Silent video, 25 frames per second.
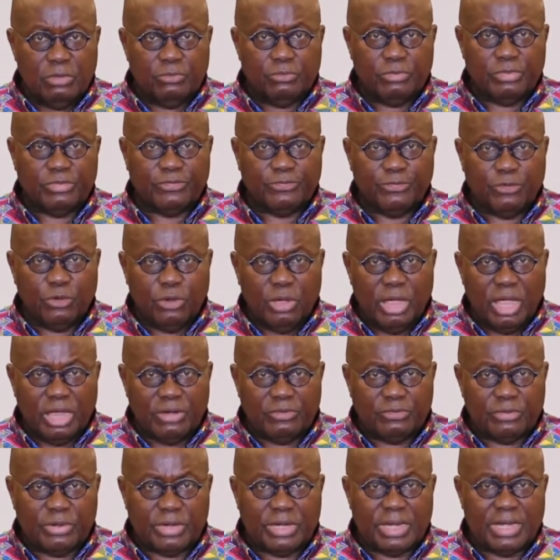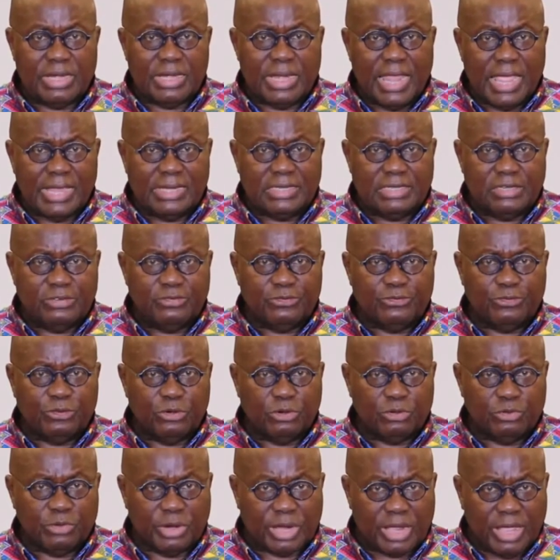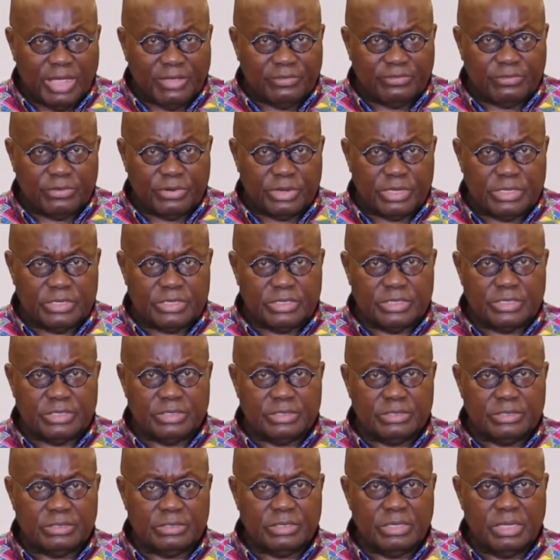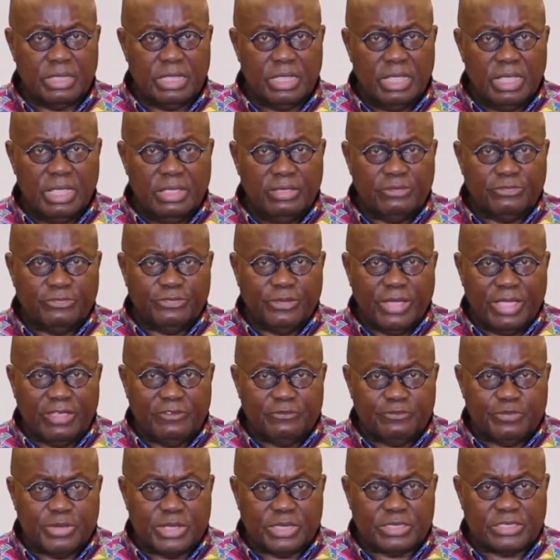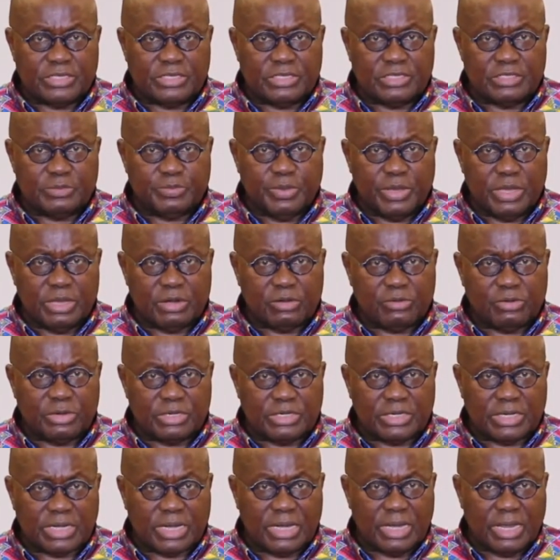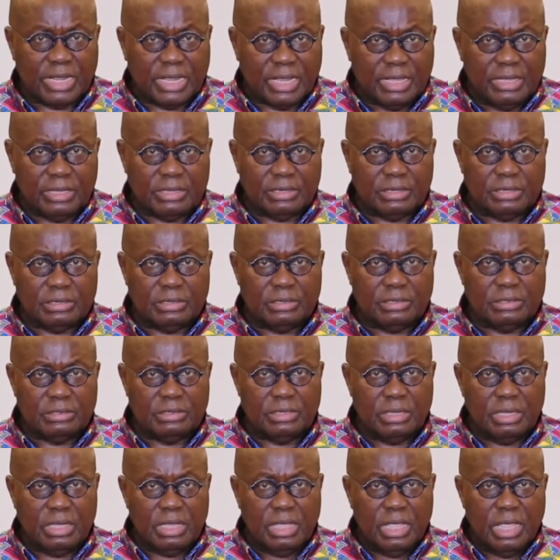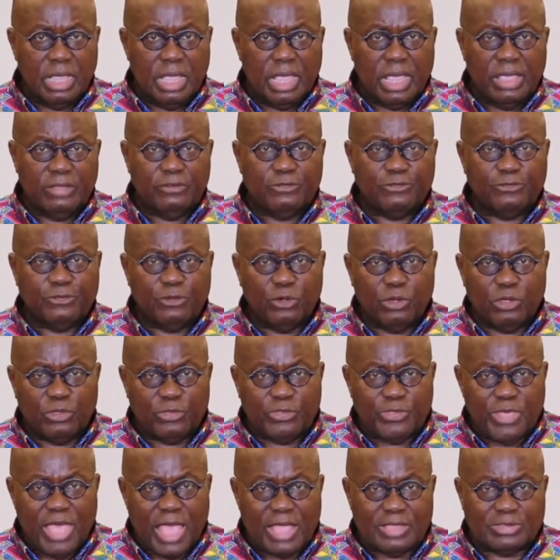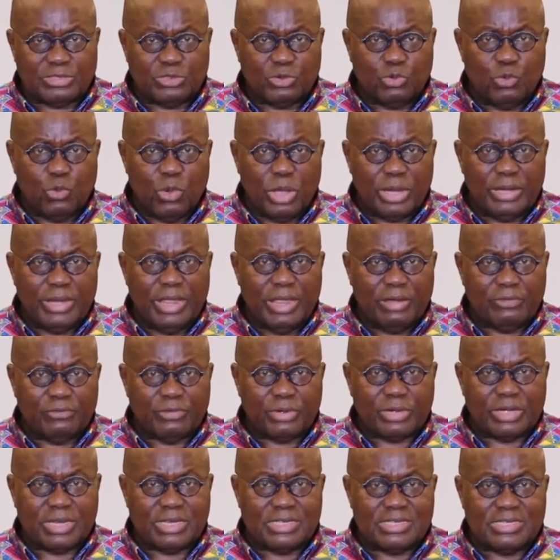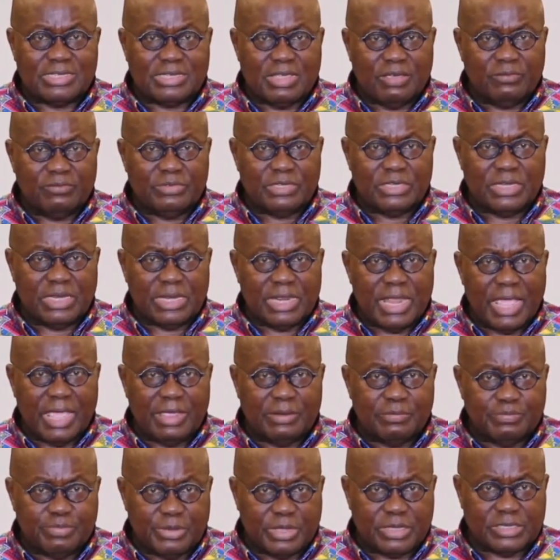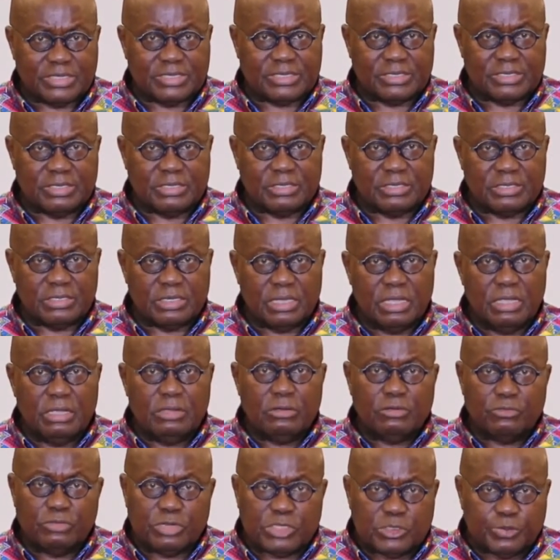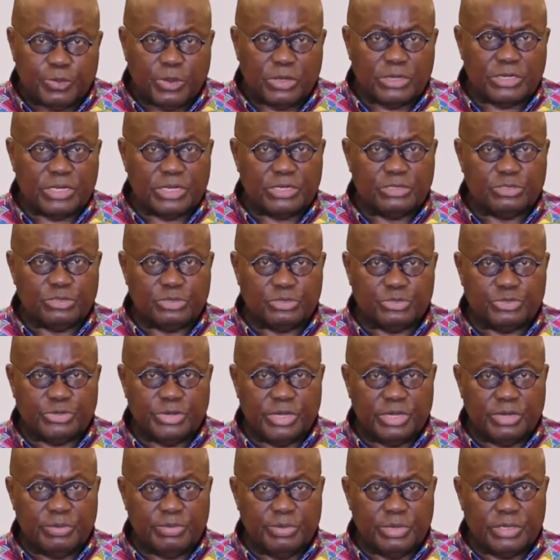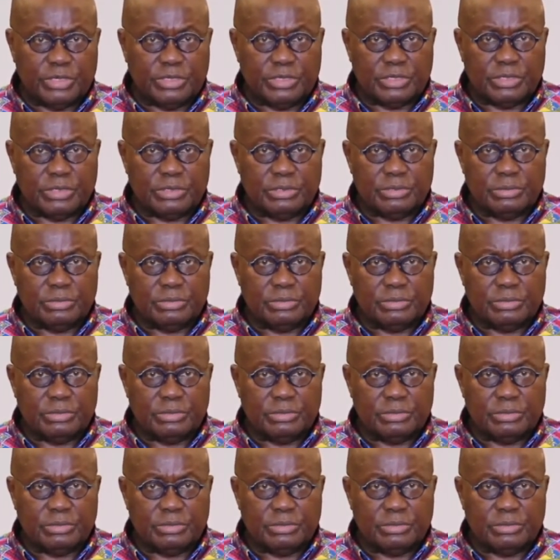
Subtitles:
with 494 recoveries, 5 persons being critically ill, and 4,179 persons responding to treatment.